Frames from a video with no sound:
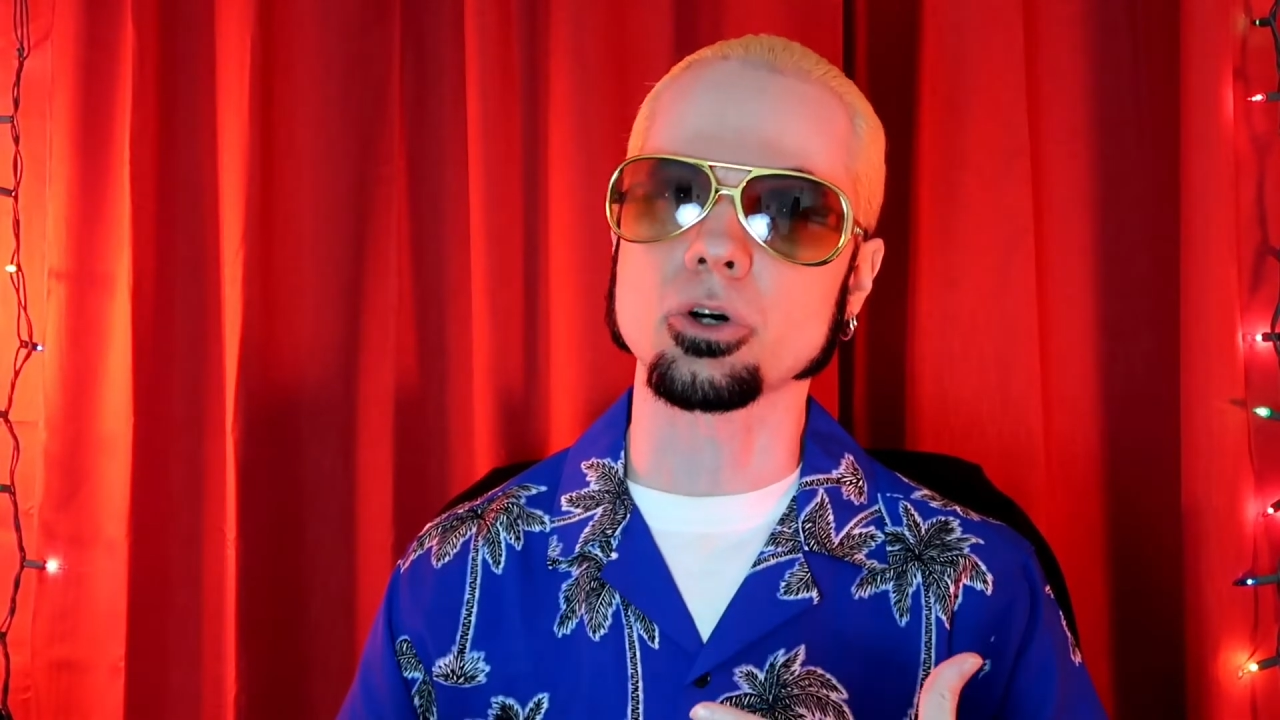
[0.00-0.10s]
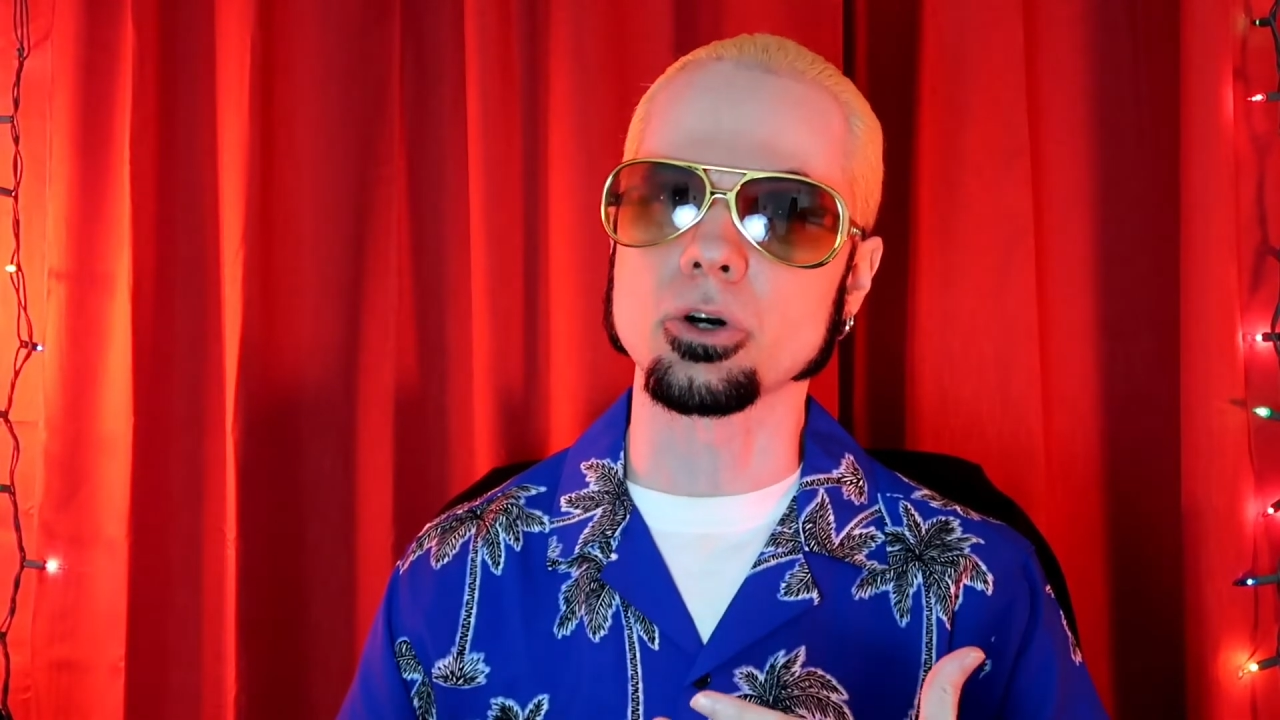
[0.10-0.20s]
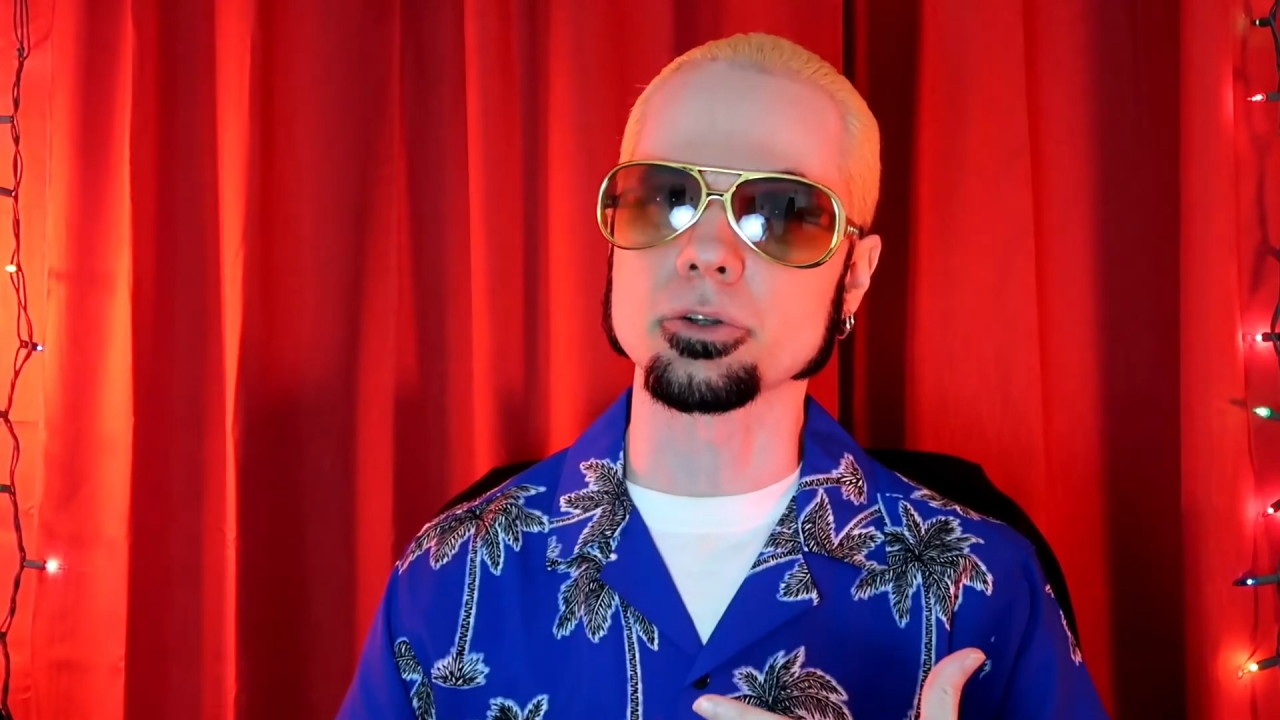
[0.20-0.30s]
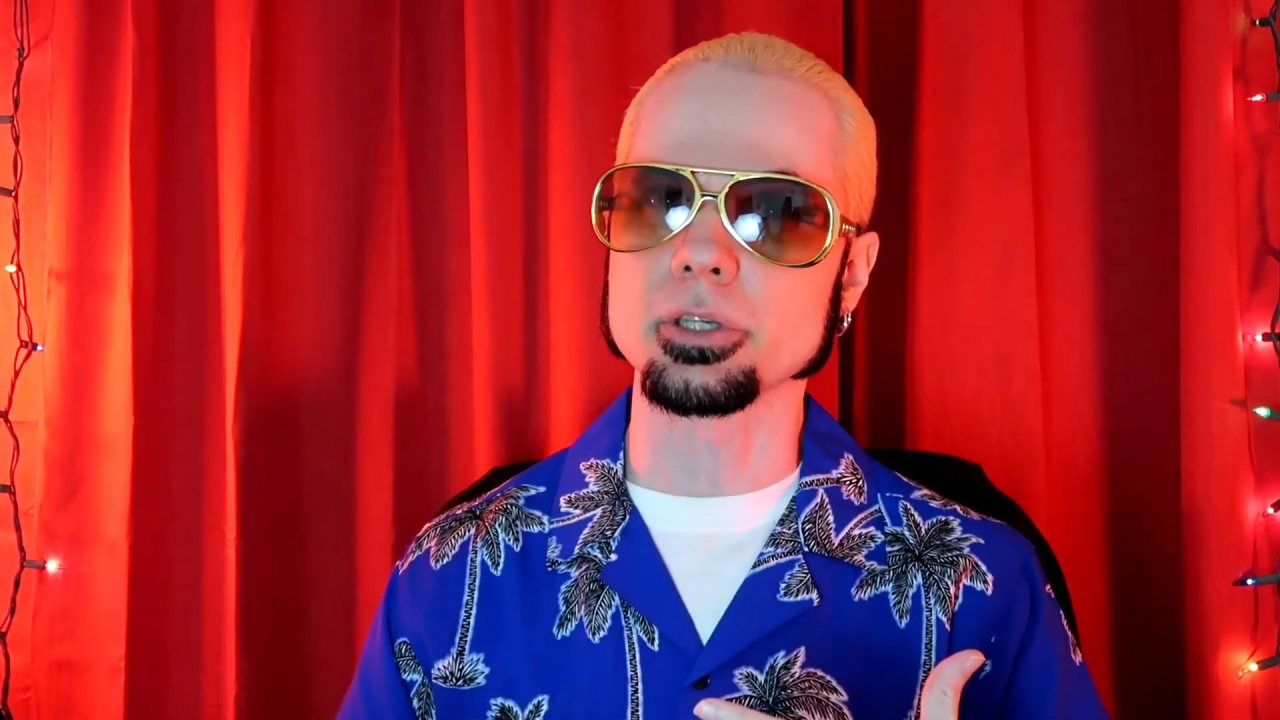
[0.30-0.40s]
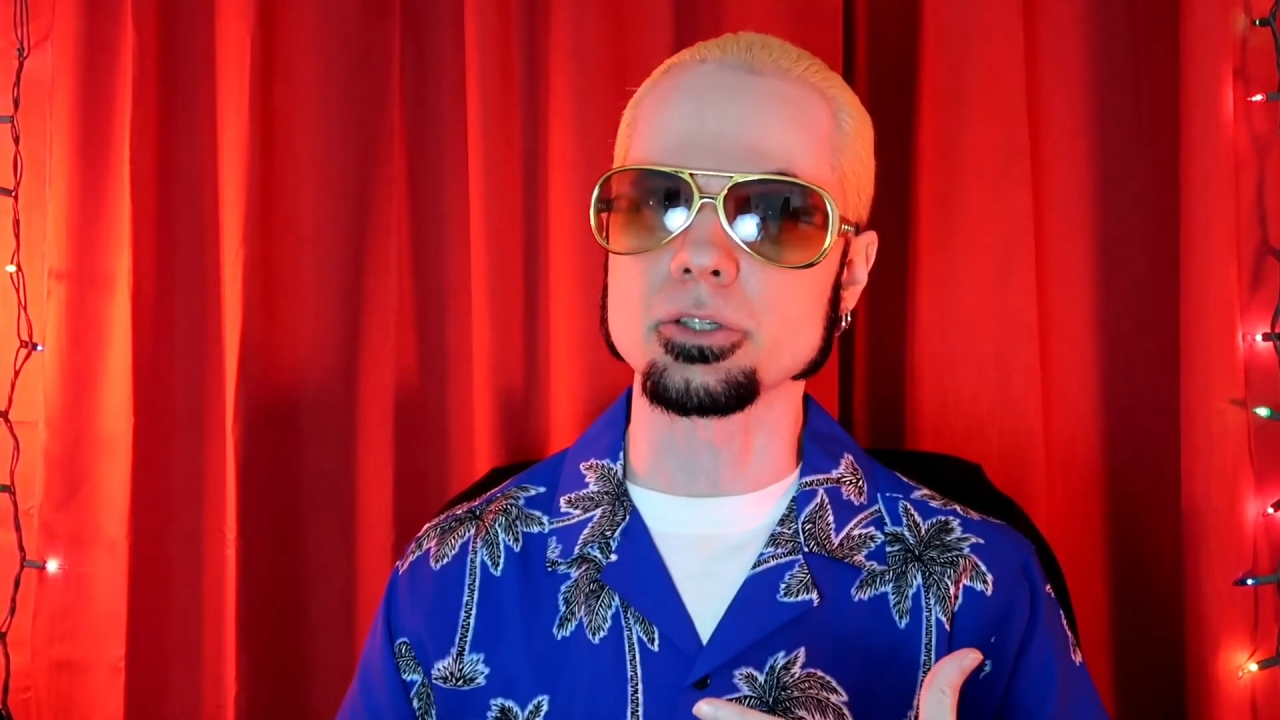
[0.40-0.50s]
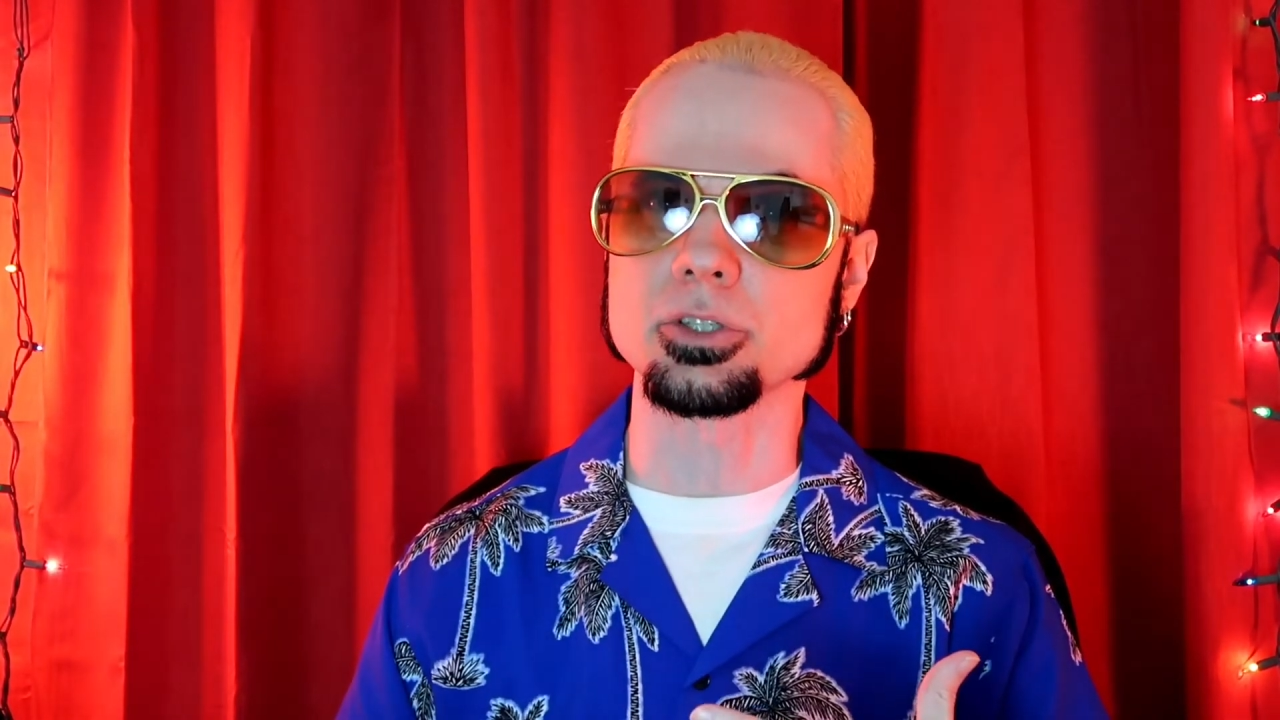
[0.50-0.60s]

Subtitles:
art these